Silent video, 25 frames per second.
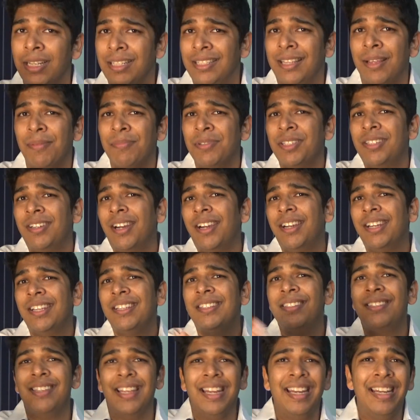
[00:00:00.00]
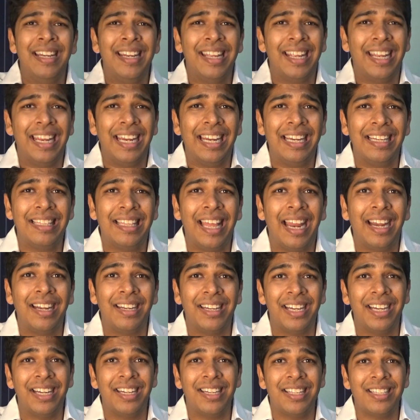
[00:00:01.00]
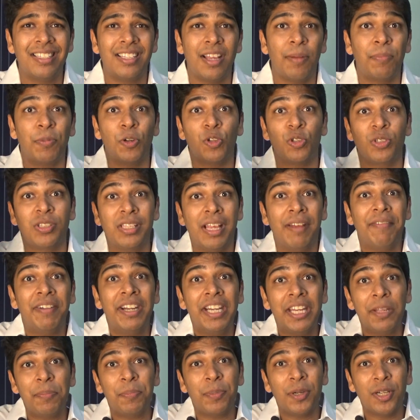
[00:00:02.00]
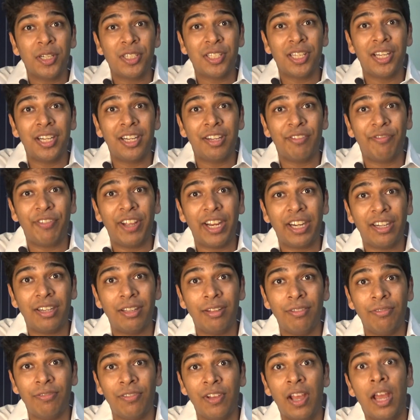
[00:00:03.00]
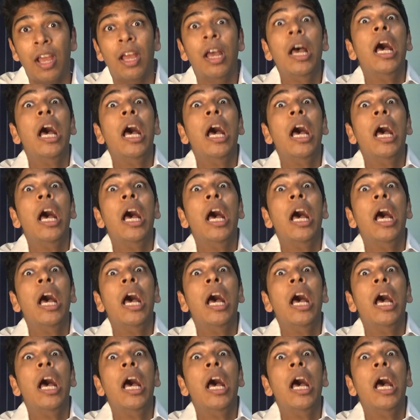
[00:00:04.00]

Some studies indicate that it is up to 70% effective,